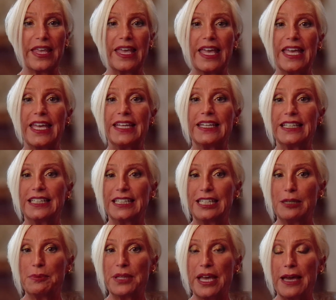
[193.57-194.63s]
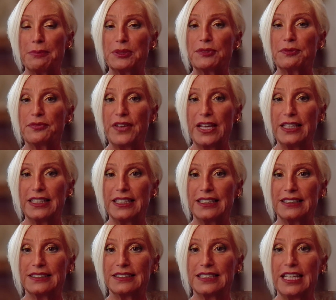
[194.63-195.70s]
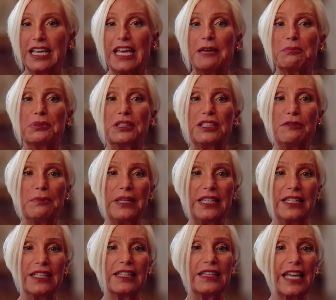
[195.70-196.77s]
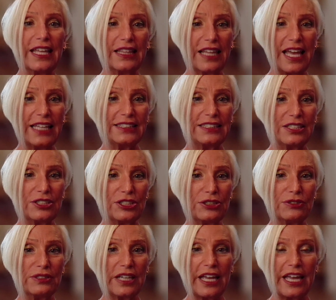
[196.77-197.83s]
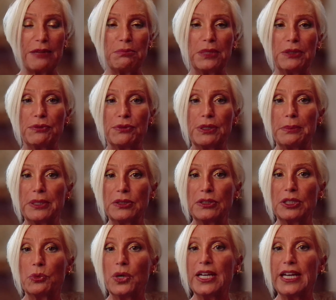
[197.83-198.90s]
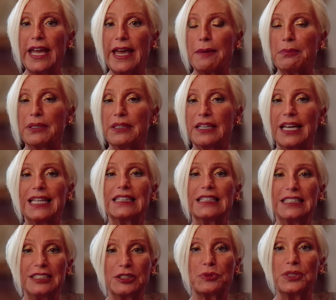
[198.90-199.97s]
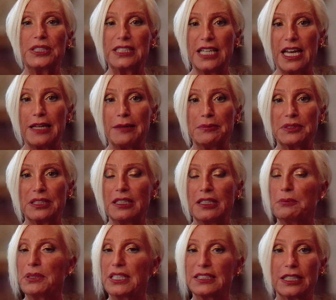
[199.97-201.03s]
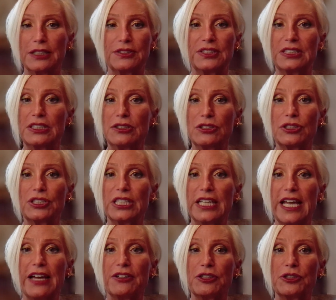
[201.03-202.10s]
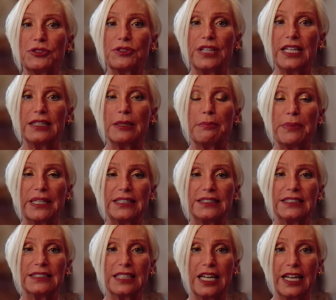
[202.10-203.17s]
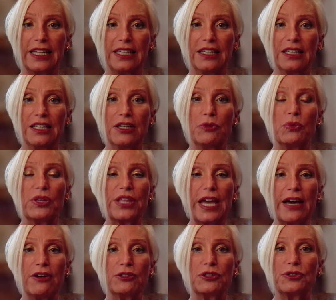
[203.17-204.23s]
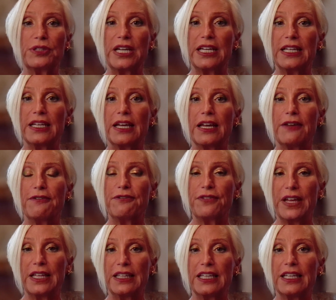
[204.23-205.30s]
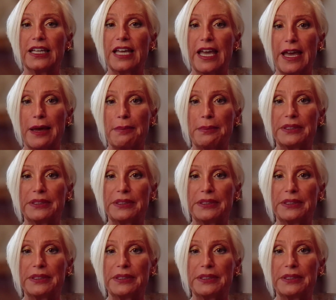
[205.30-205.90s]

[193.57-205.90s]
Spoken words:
And I could keep the apps from failing. And believe me, that last issue had me rebuilding one app at least 3 times because I was still learning how to create the best design without creating a failing app.